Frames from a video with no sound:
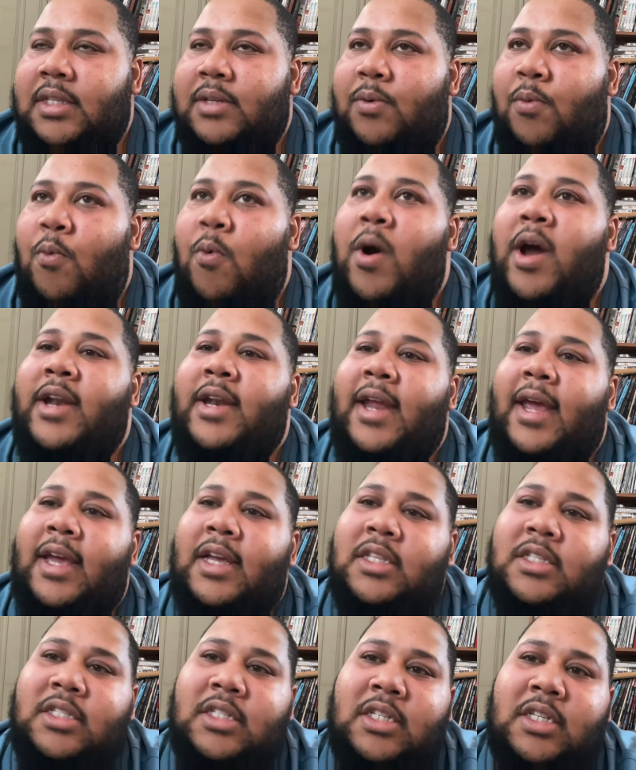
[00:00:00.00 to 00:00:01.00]
one day
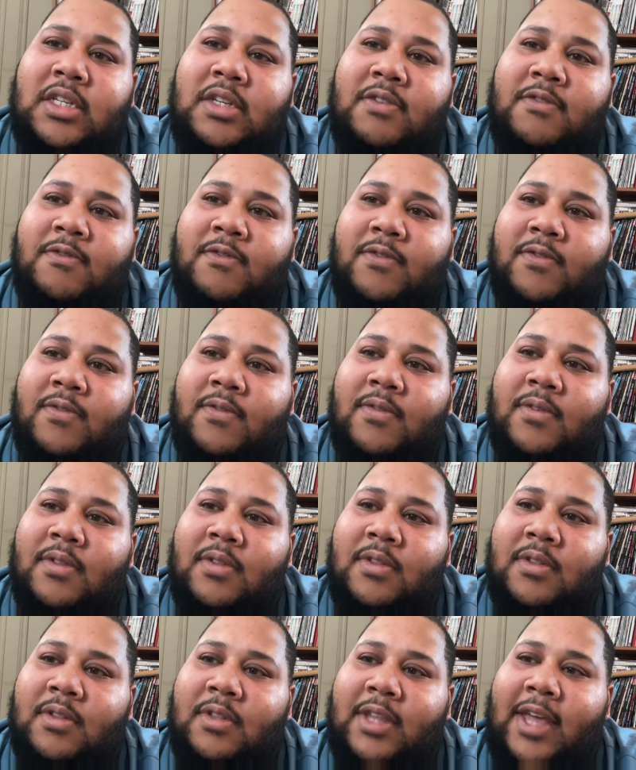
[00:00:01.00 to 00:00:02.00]
achieve
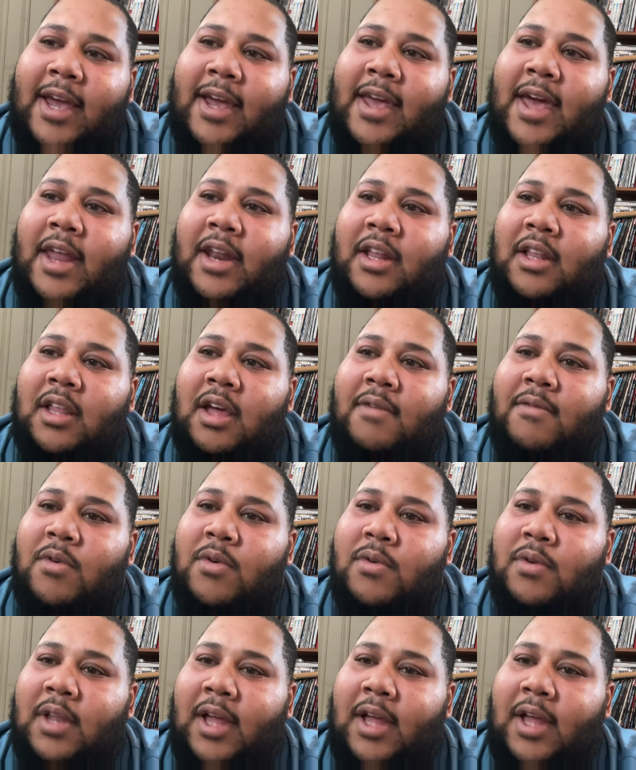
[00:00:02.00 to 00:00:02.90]
that kind of level.